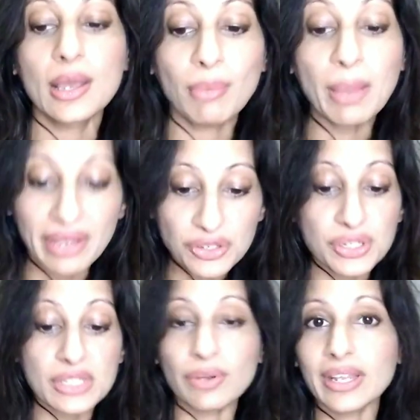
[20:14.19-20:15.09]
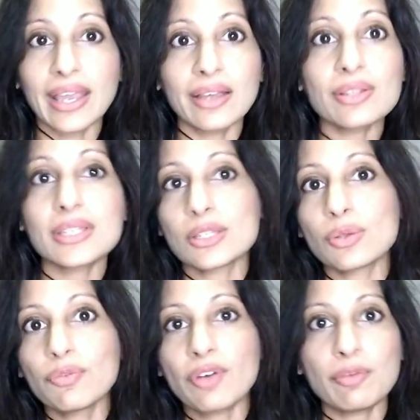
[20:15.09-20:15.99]
my battery is running out it's
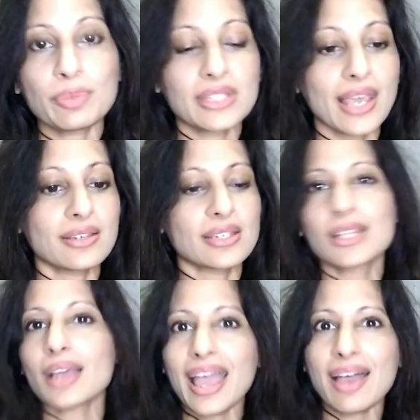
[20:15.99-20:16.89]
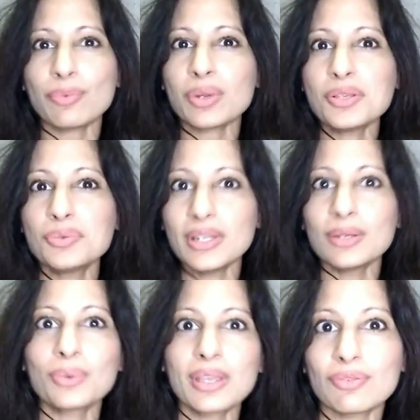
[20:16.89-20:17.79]
on five percent i have one of those really
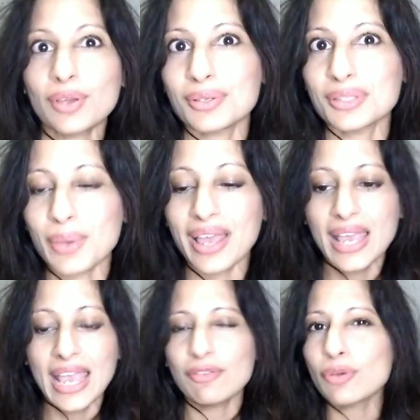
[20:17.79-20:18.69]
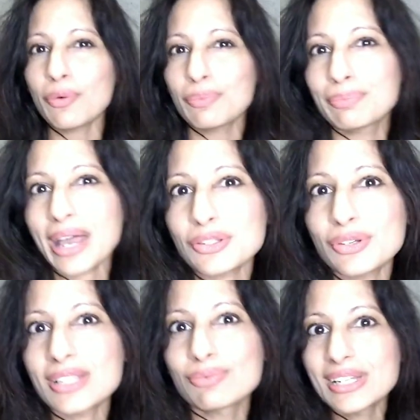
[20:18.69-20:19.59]
annoying phones where if your
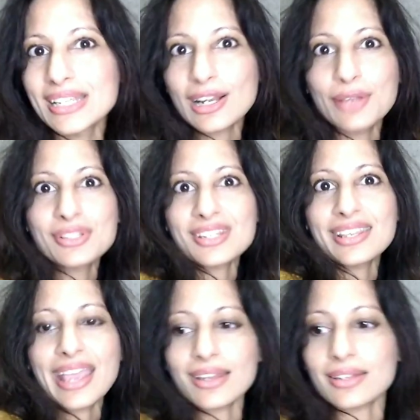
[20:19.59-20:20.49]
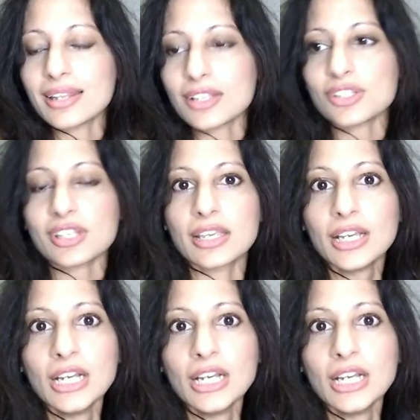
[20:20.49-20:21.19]
battery is really close to the end they're just like